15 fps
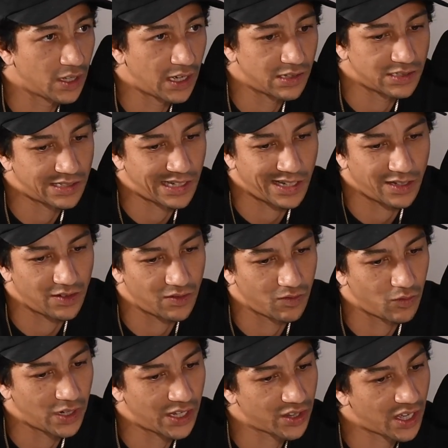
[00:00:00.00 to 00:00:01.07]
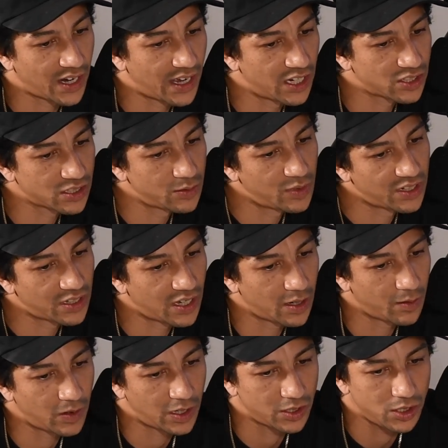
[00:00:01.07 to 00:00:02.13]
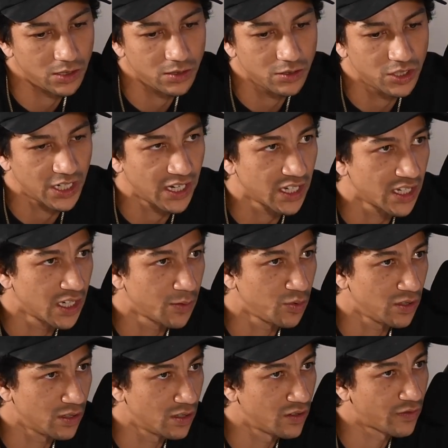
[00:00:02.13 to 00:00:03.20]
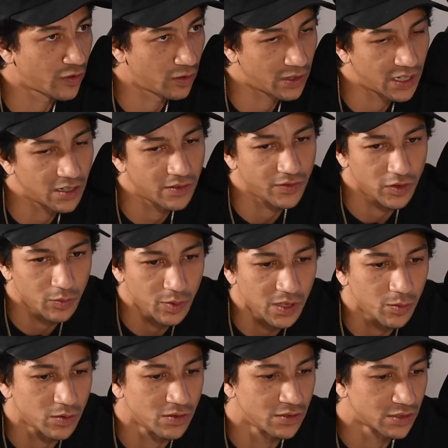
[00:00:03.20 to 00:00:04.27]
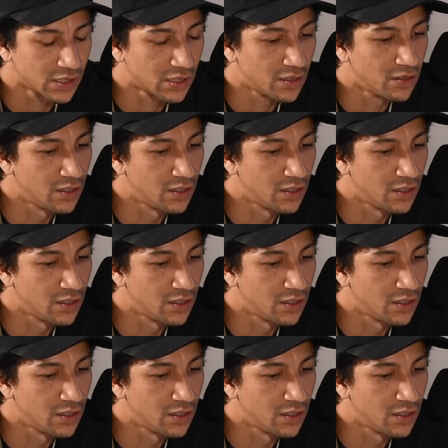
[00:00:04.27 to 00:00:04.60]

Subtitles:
When I thought ice cream, I thought about you, Jacob, and Pharrell, a few people. Yeah,